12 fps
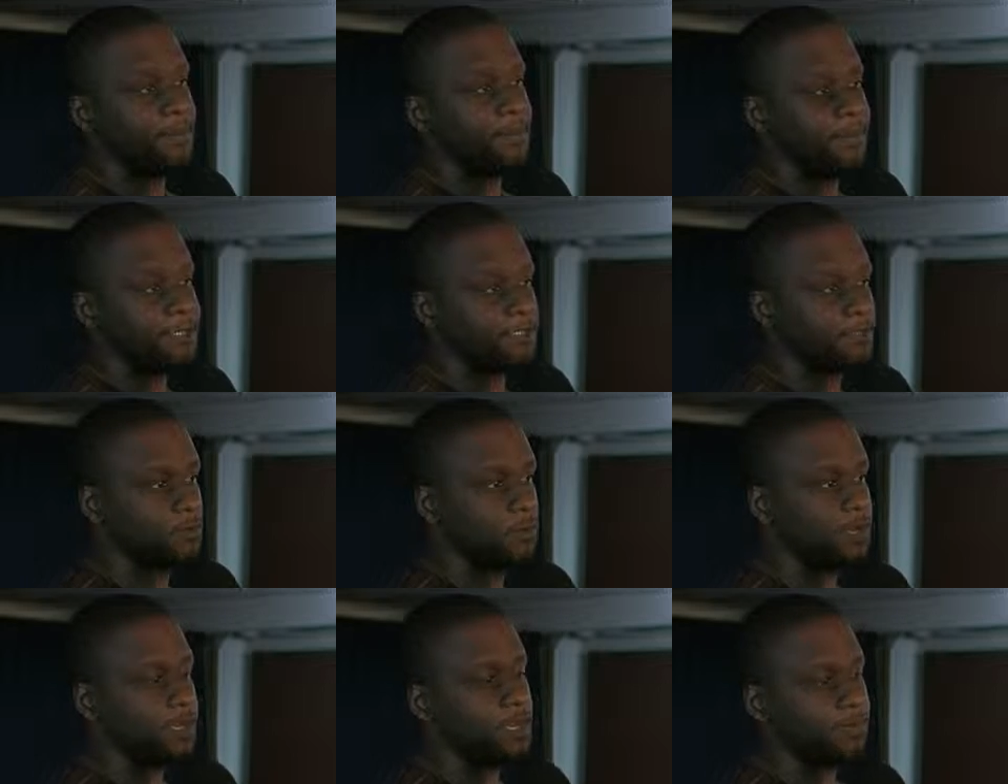But this
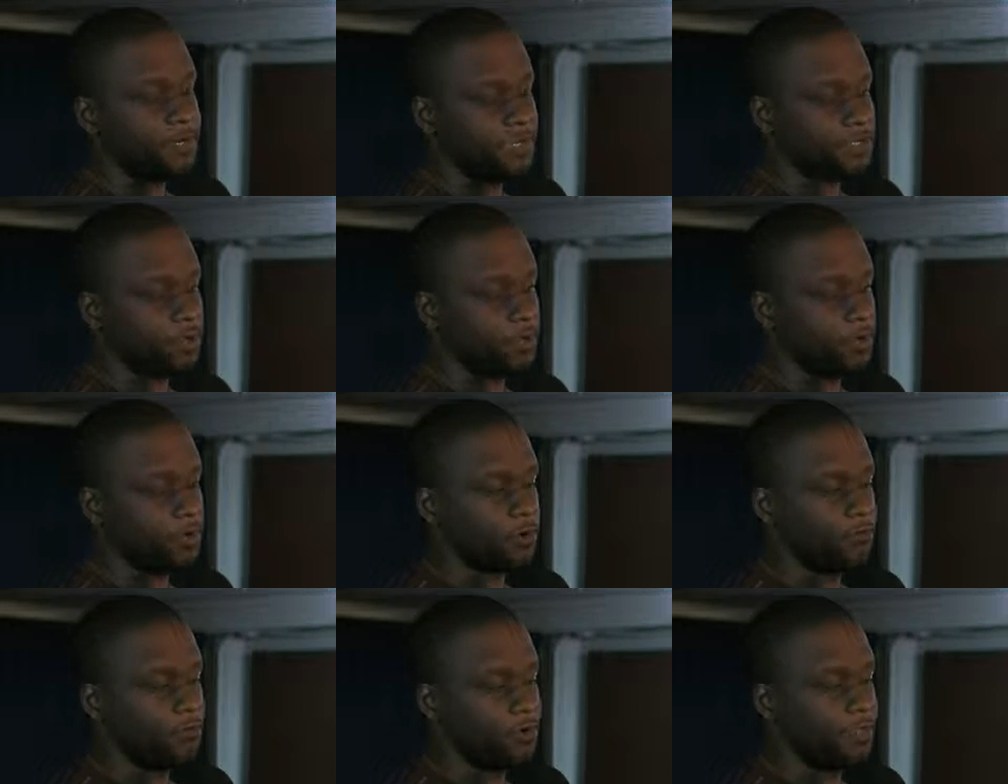one company I started
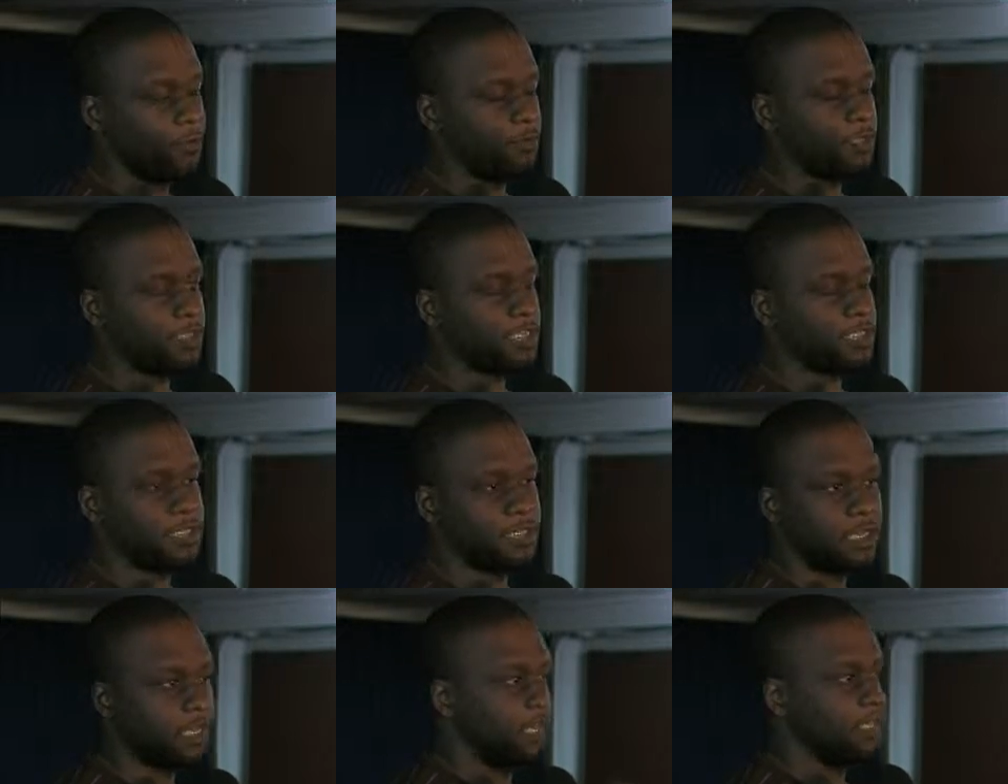working for, they would just
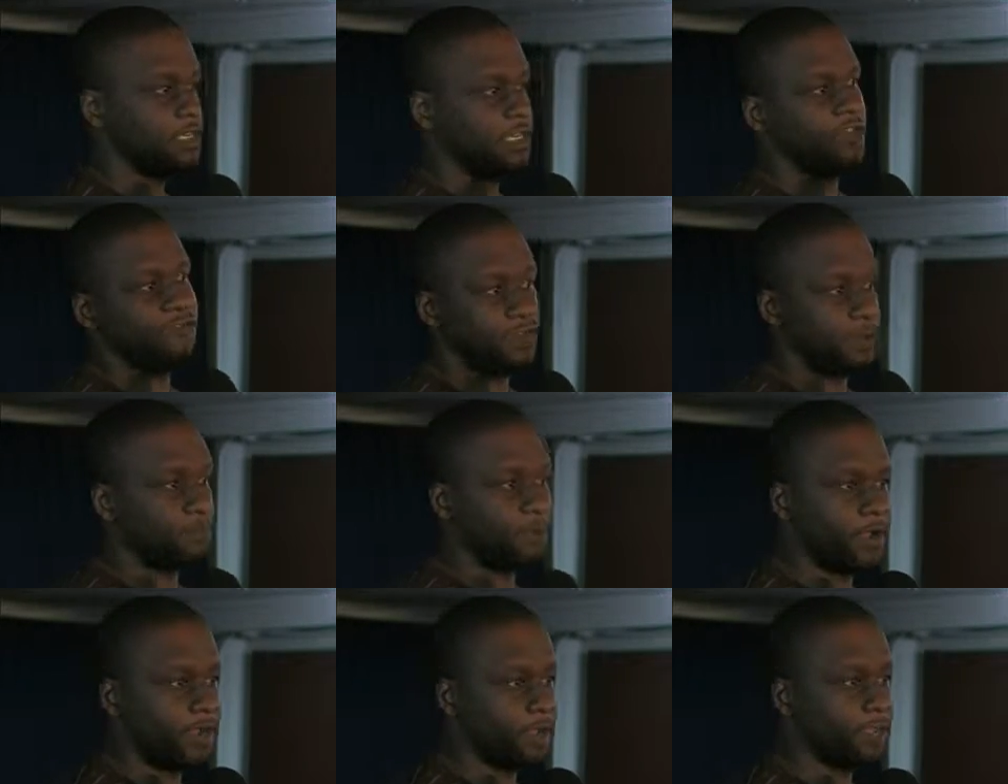give you the
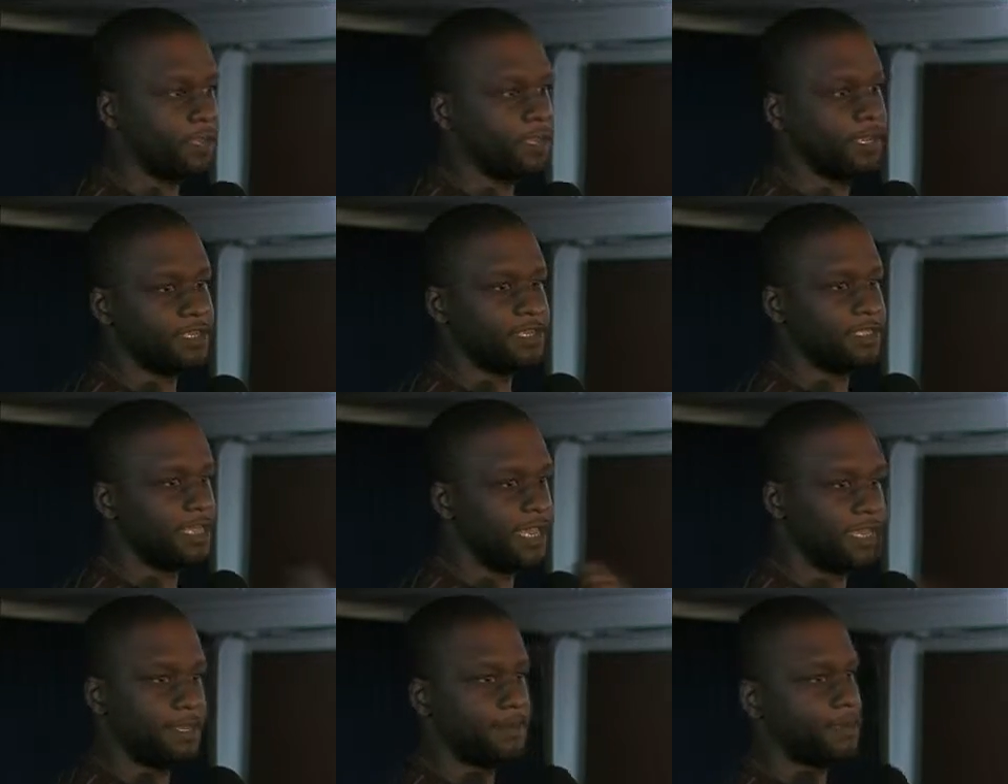print and just
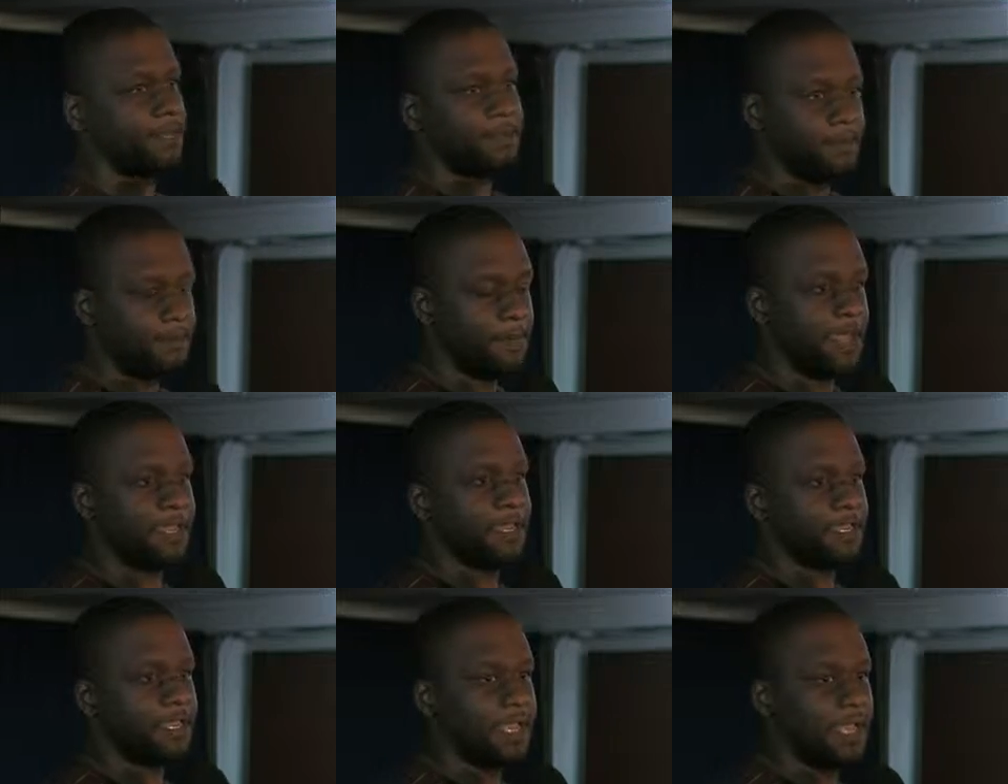say, make
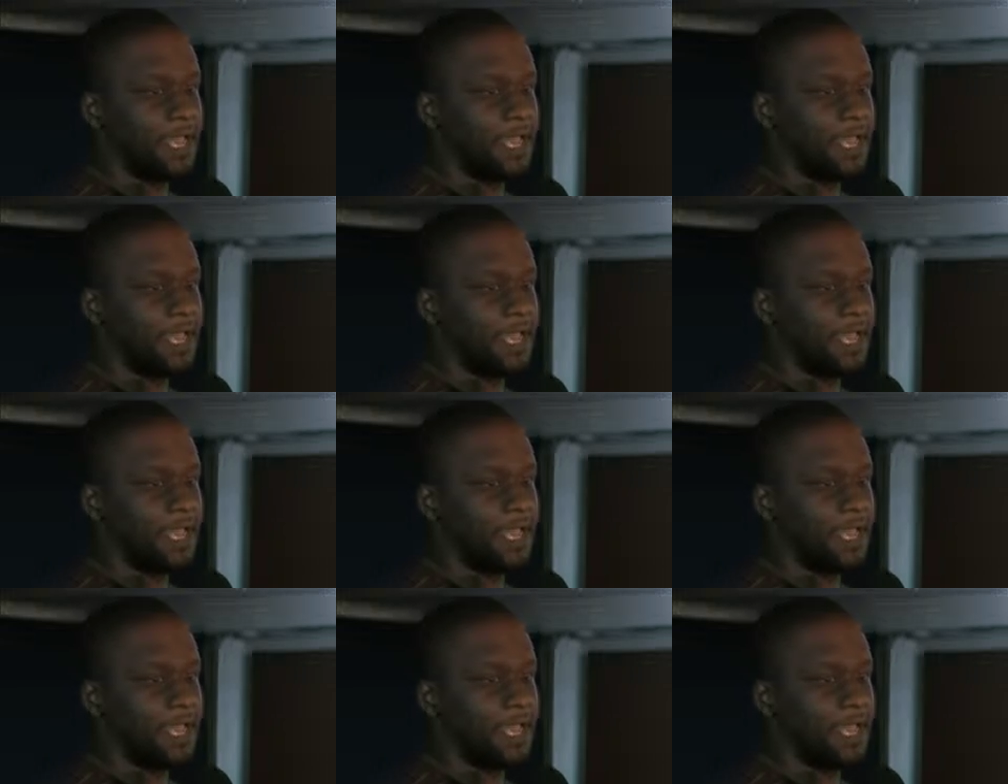it.